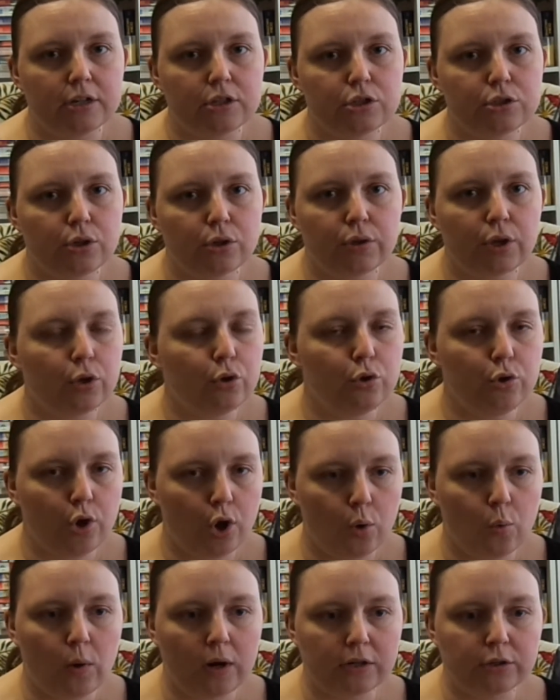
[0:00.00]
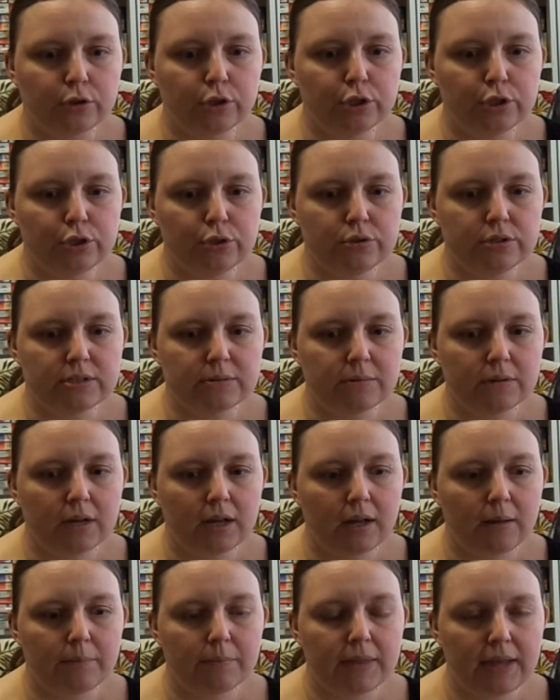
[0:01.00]
so that no one could use
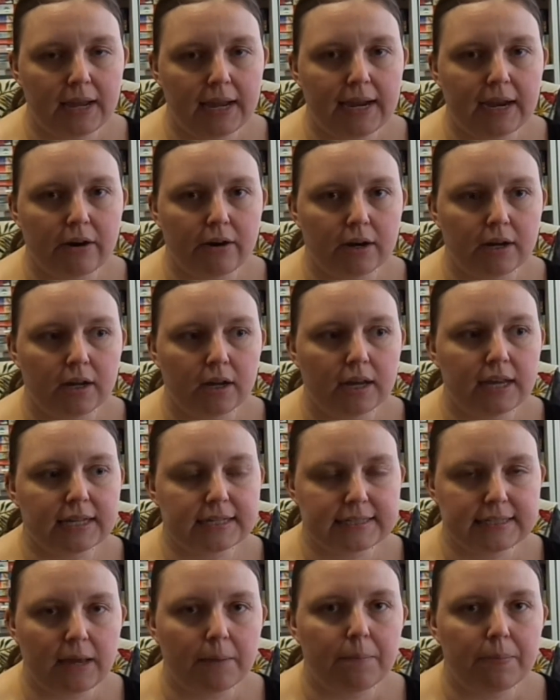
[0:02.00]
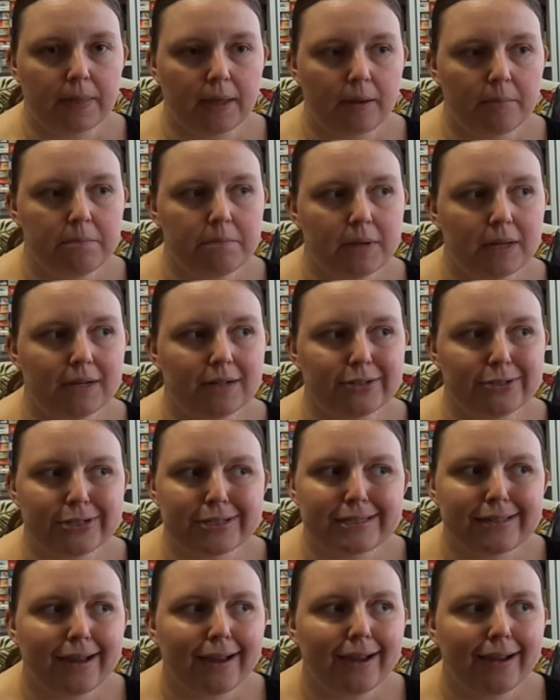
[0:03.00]
that area except them. And it's
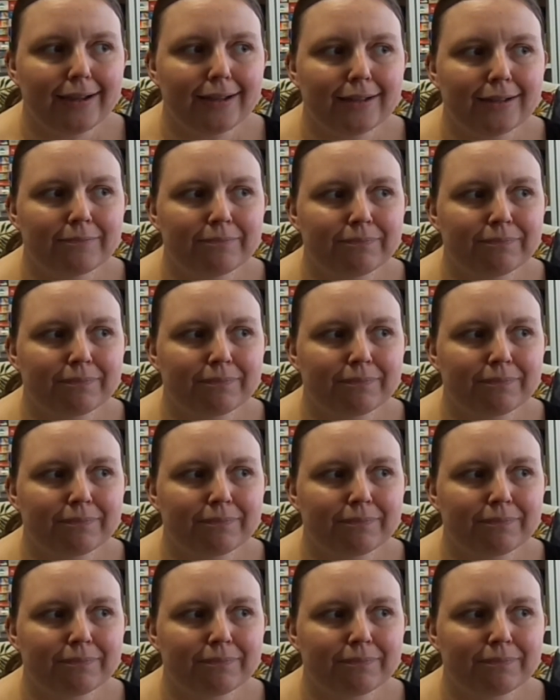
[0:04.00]
just like,